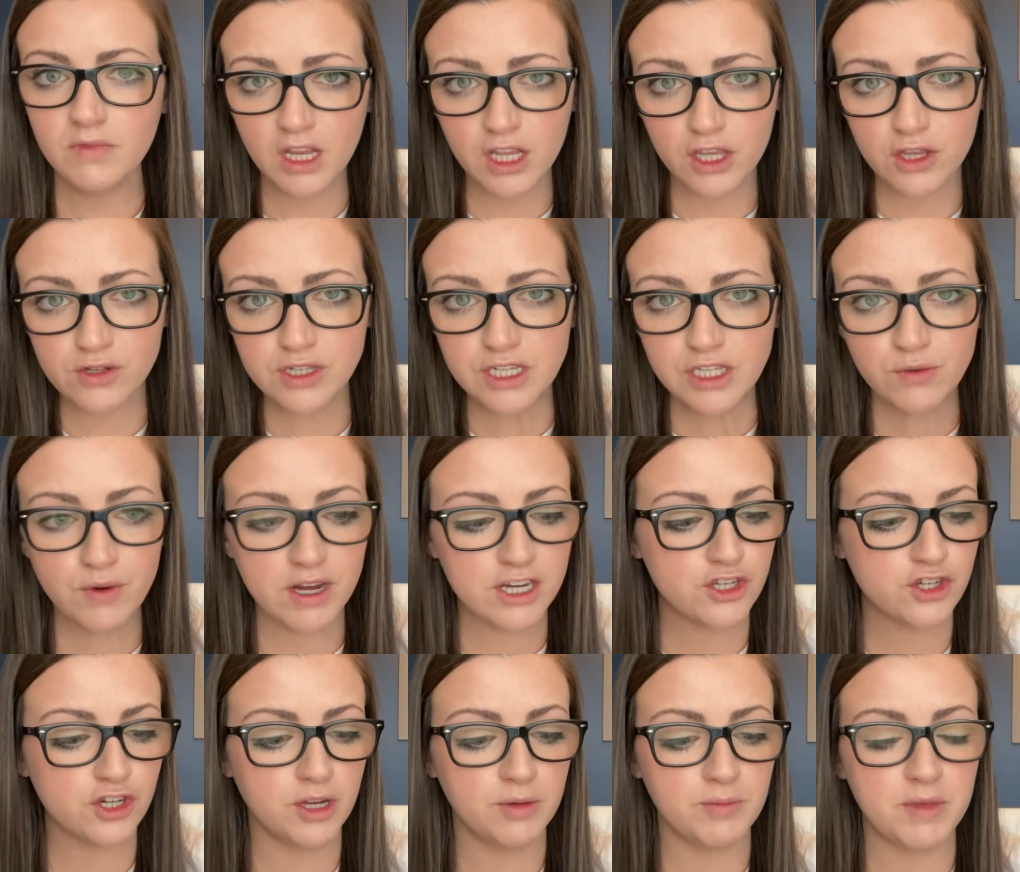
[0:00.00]
using the
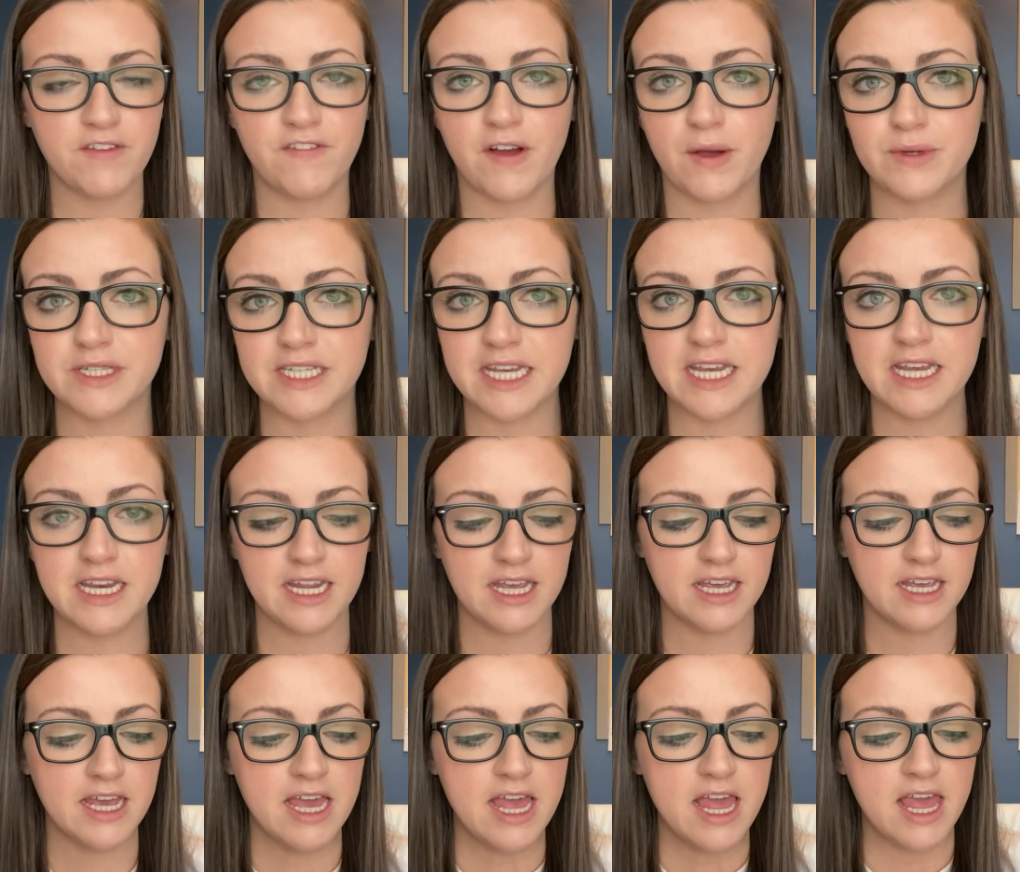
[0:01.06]
restroom, if I was
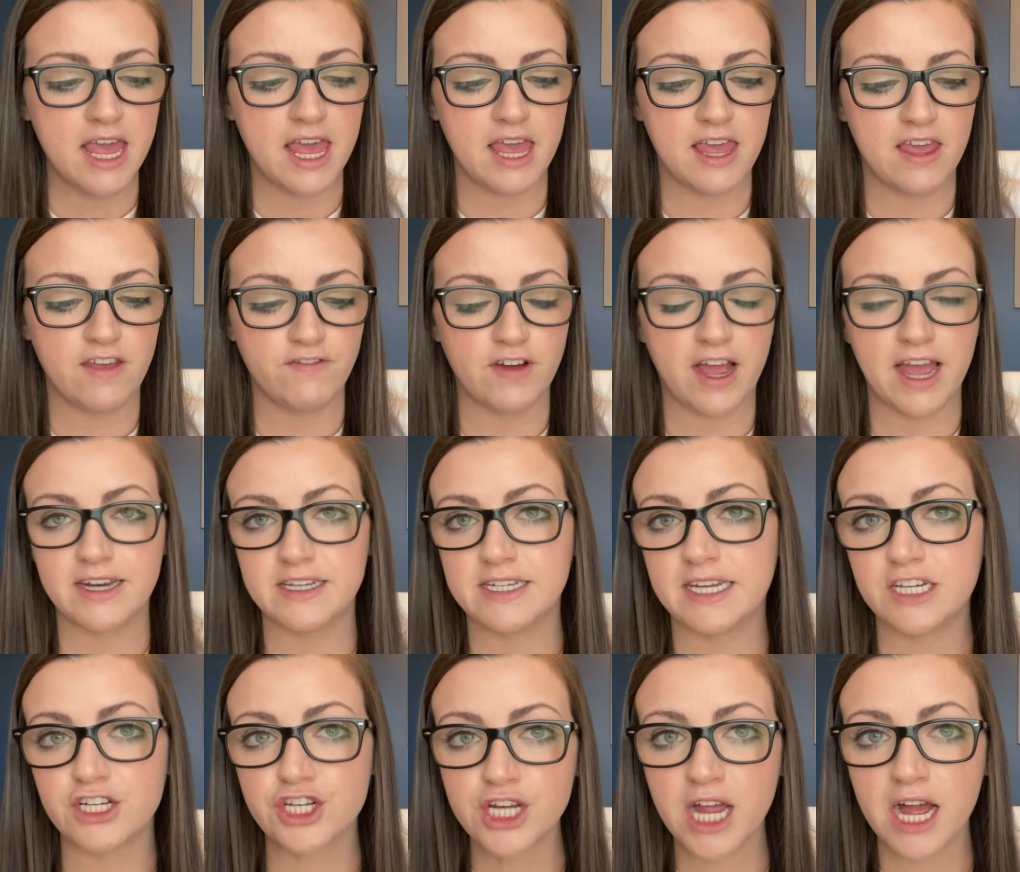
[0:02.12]
eating, if I had to take
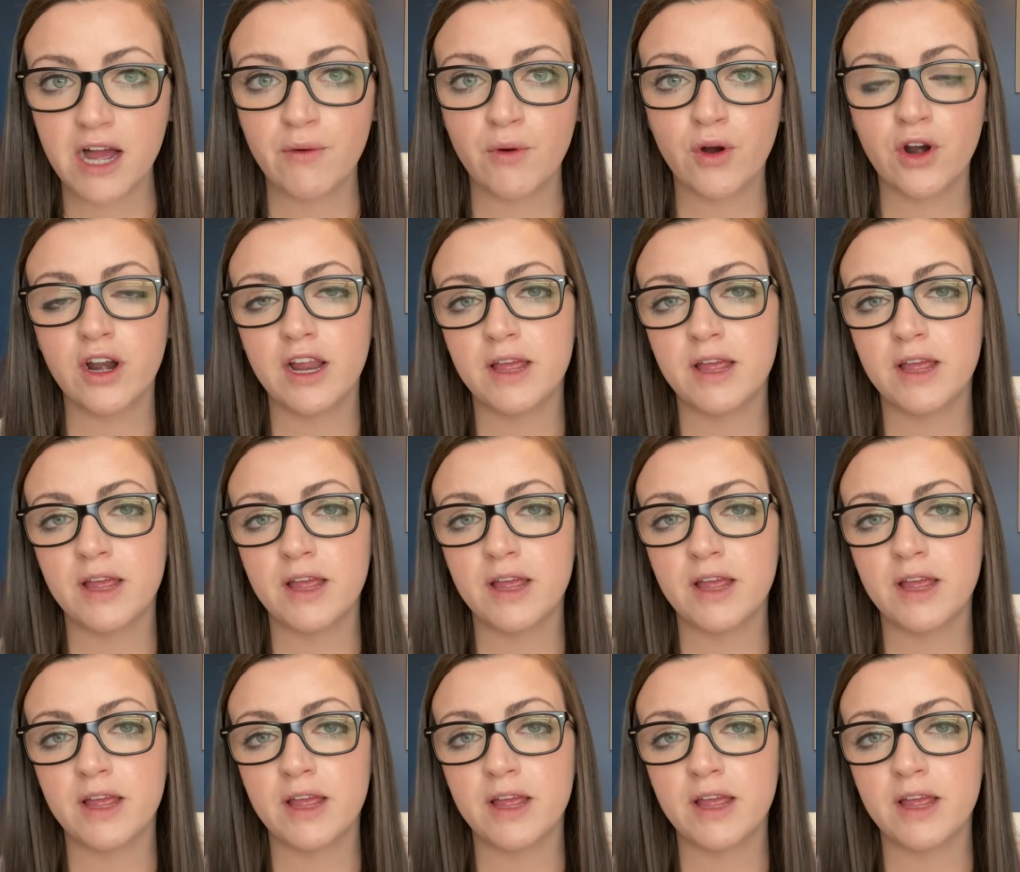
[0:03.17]
a shower.